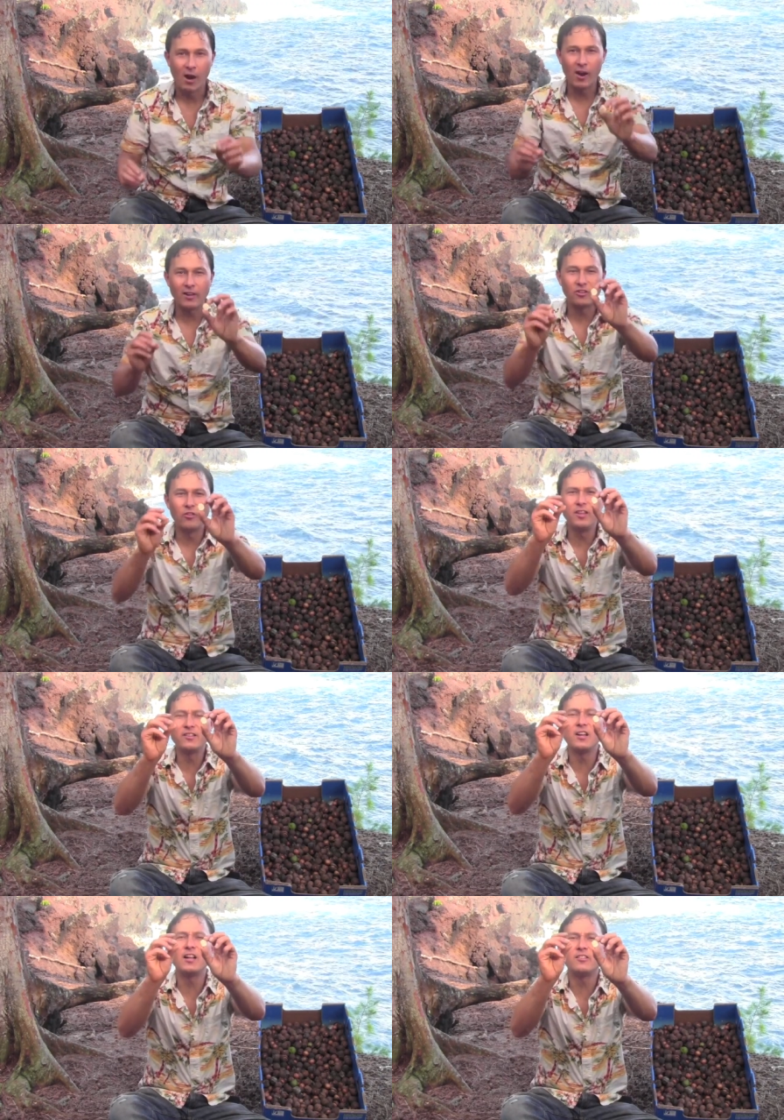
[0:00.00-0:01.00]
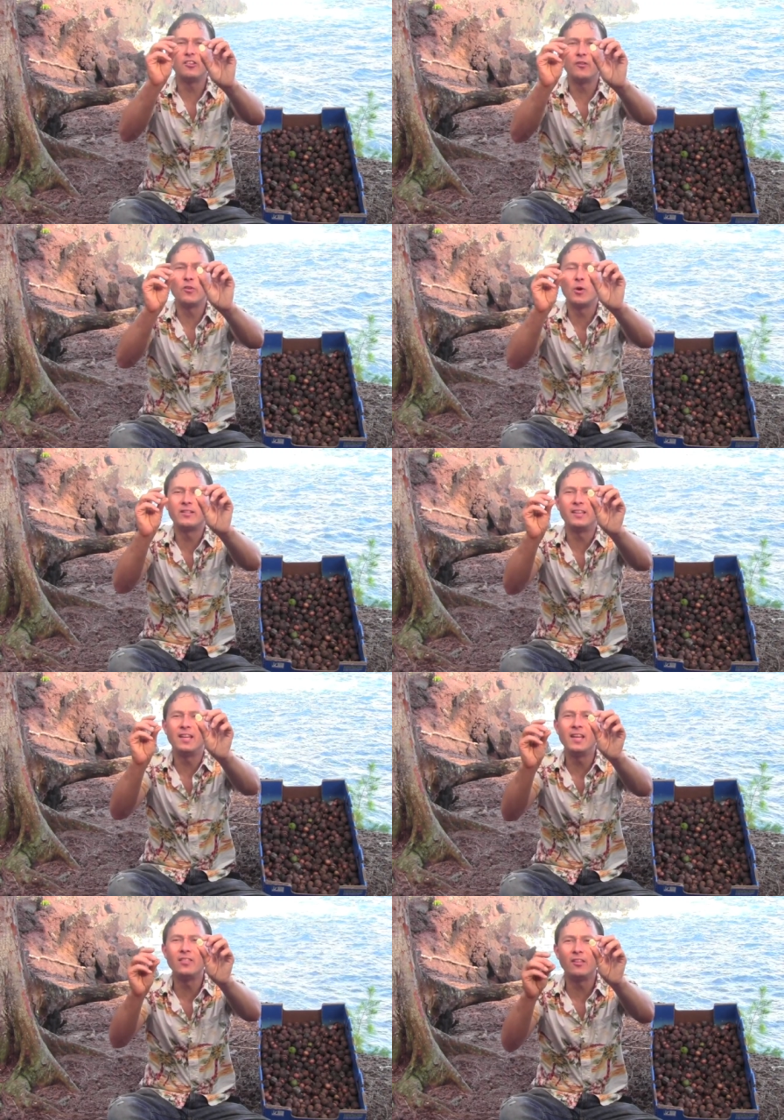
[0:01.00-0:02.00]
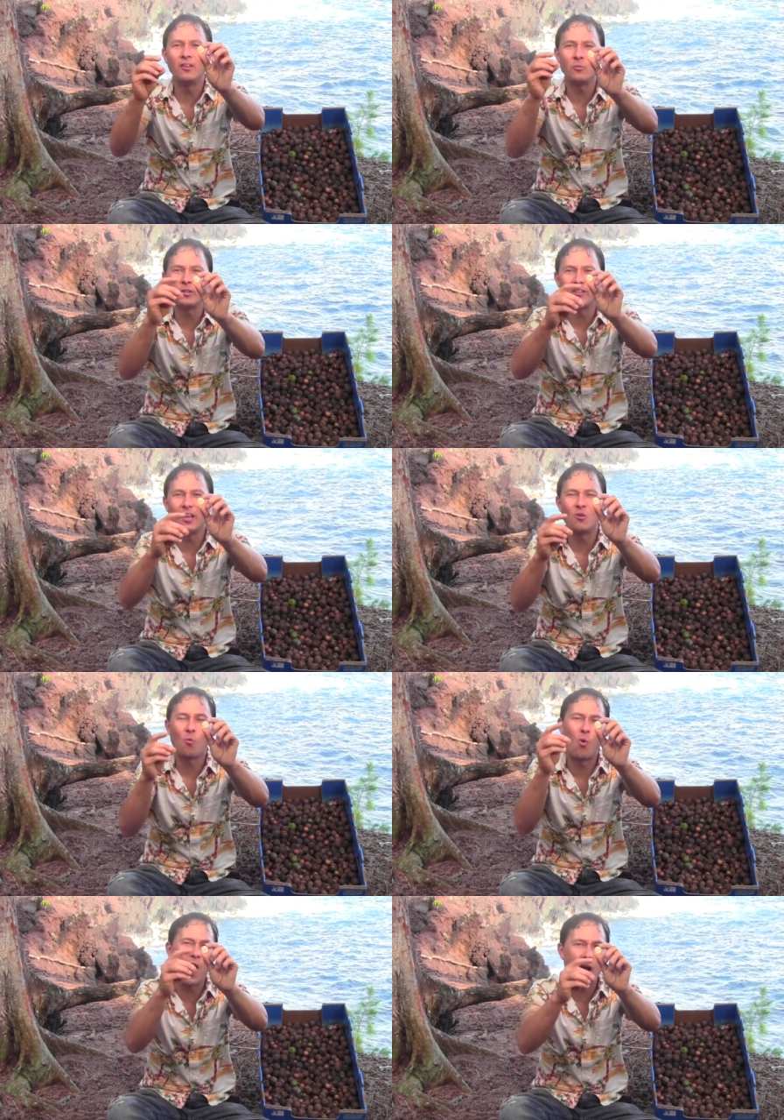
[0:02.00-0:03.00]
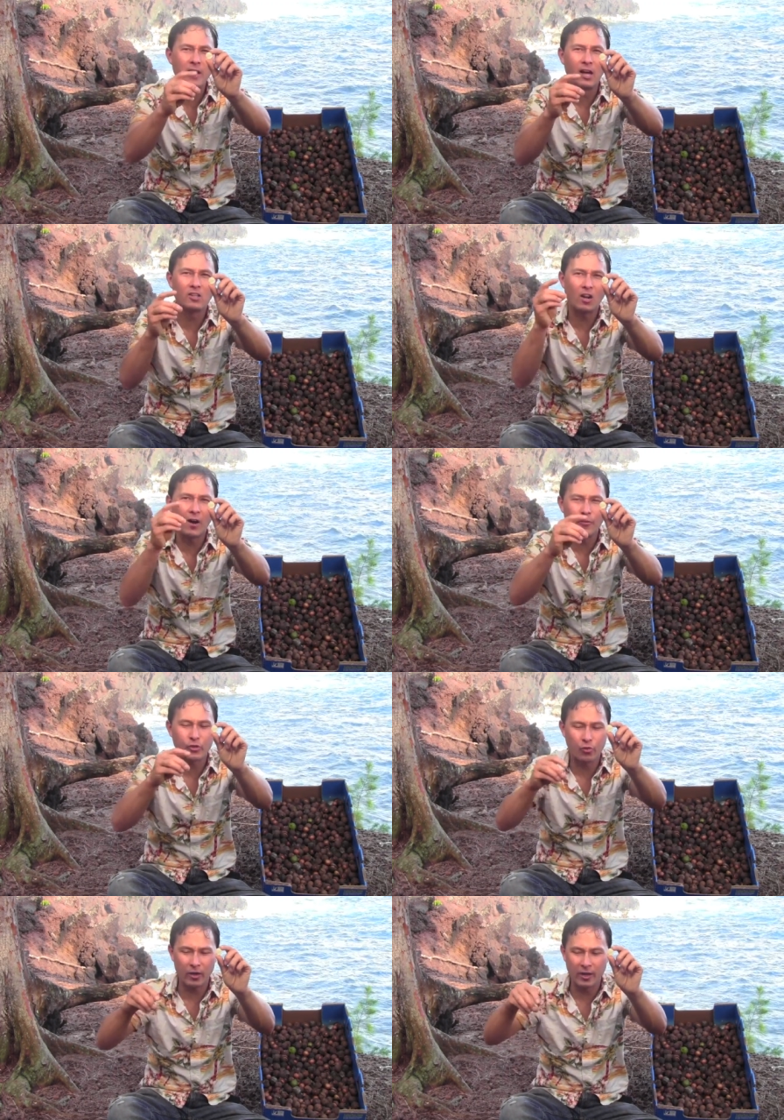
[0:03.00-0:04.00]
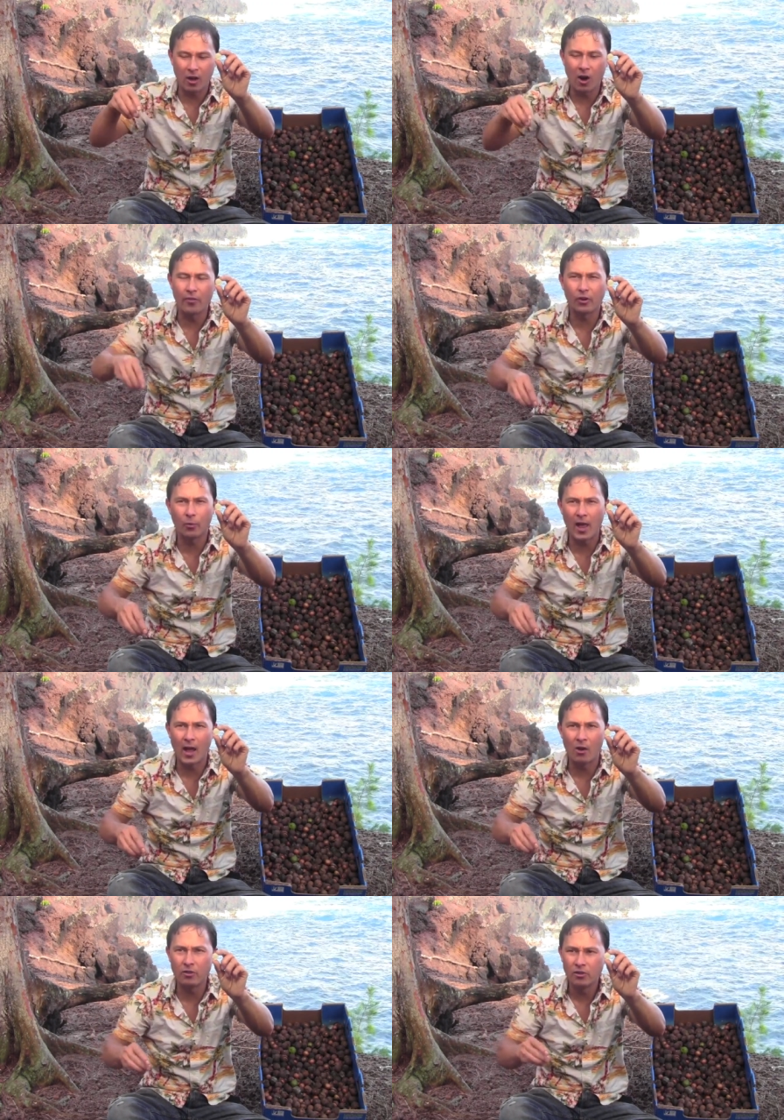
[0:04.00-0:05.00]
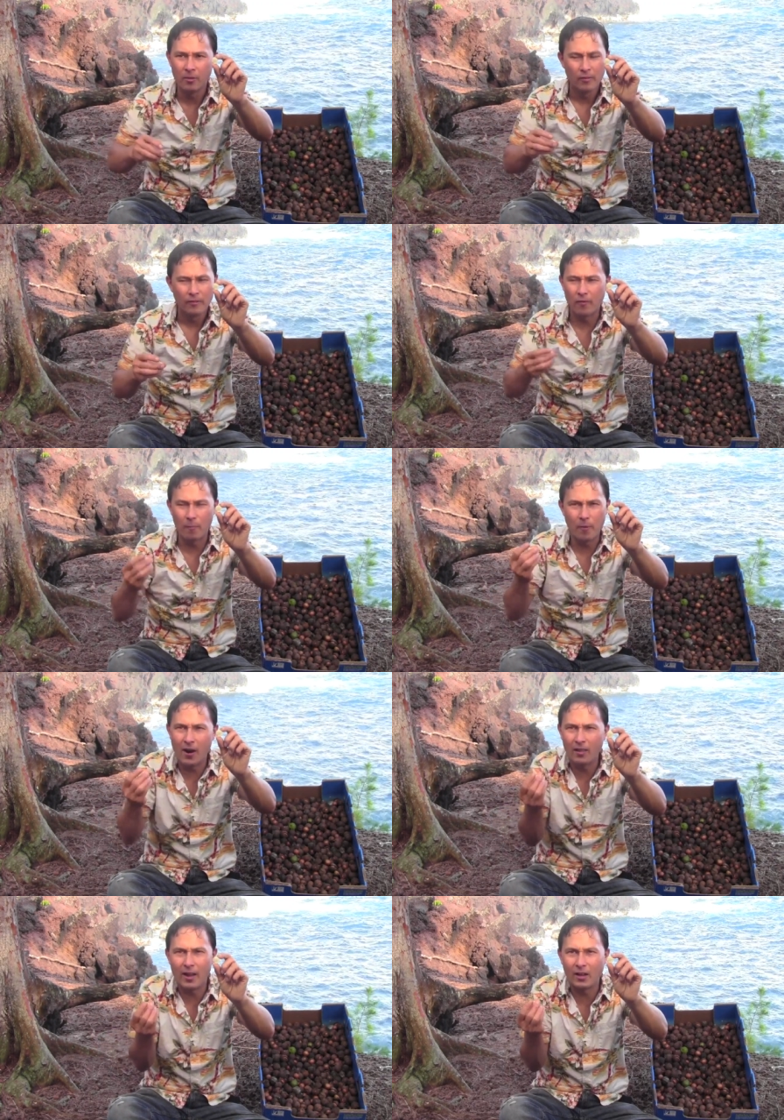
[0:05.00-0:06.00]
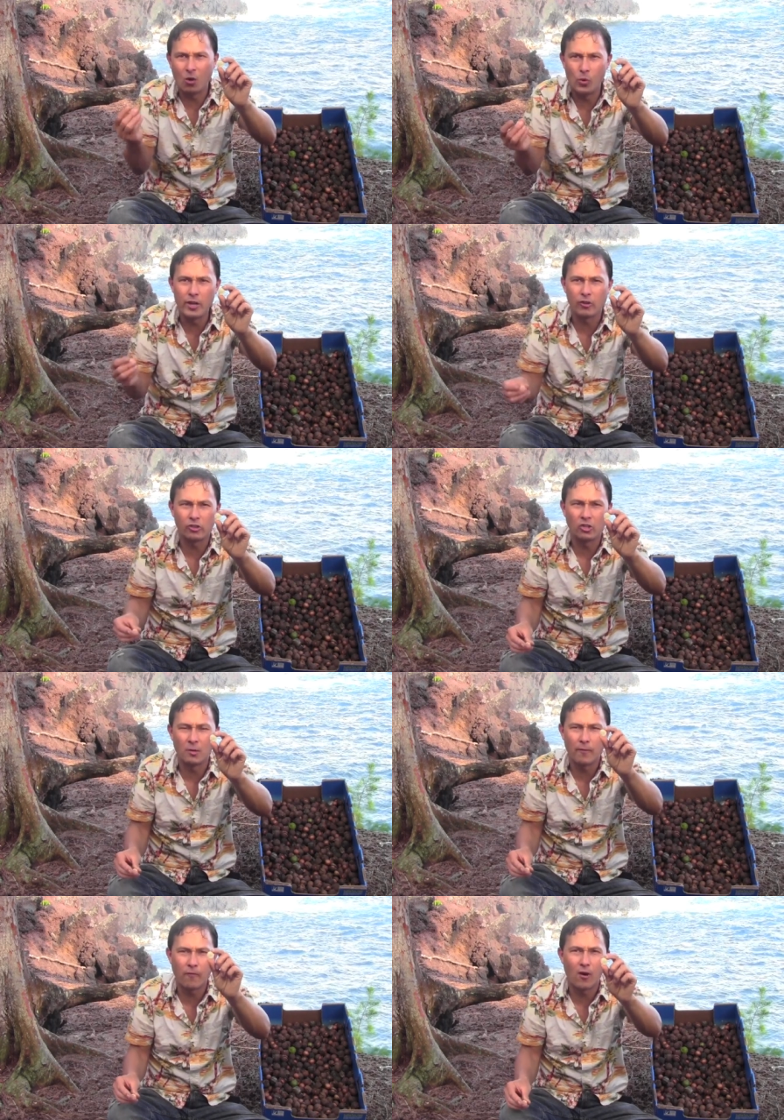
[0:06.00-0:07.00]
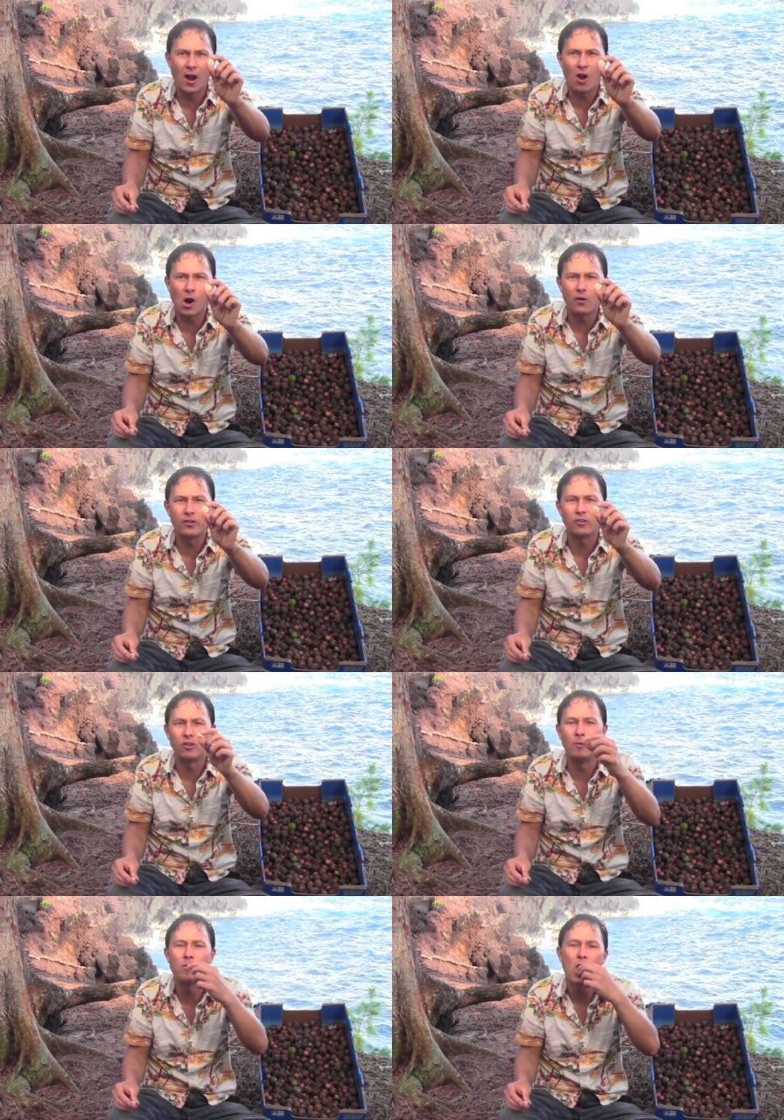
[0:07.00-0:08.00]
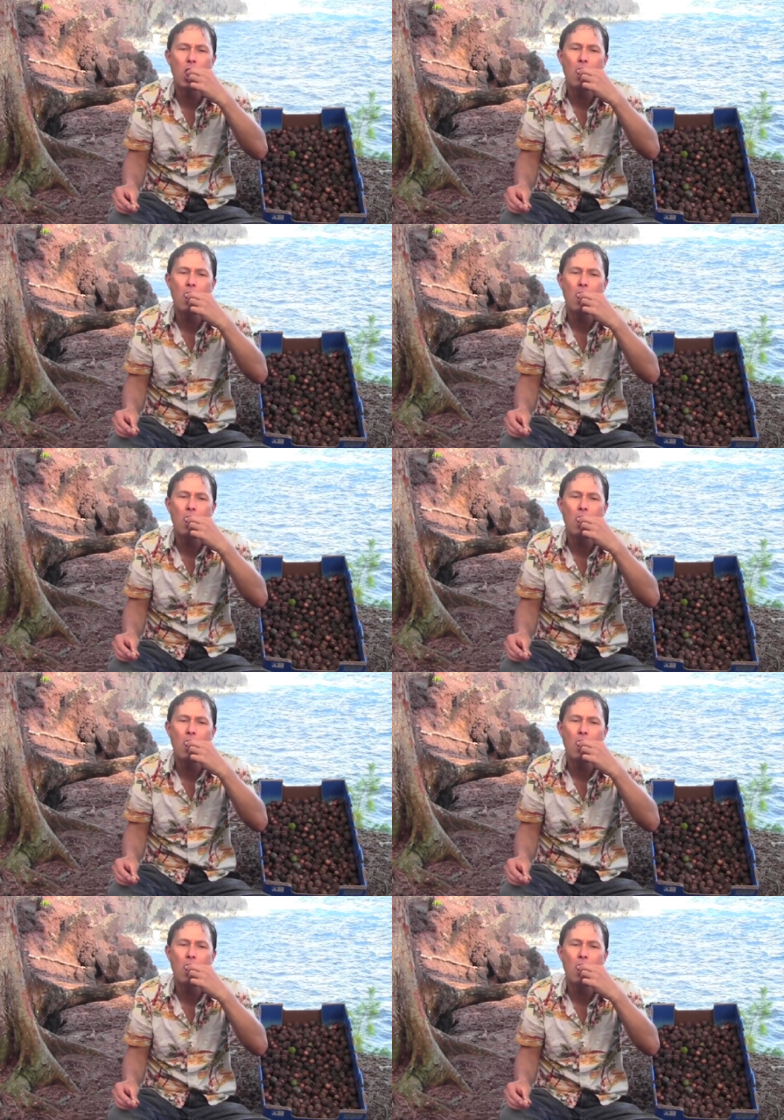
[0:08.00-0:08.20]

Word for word: All right, so these nuts here, if you want to eat these, once again, raw nuts off the tree, on the ground, for probably like a week or two before I harvested them.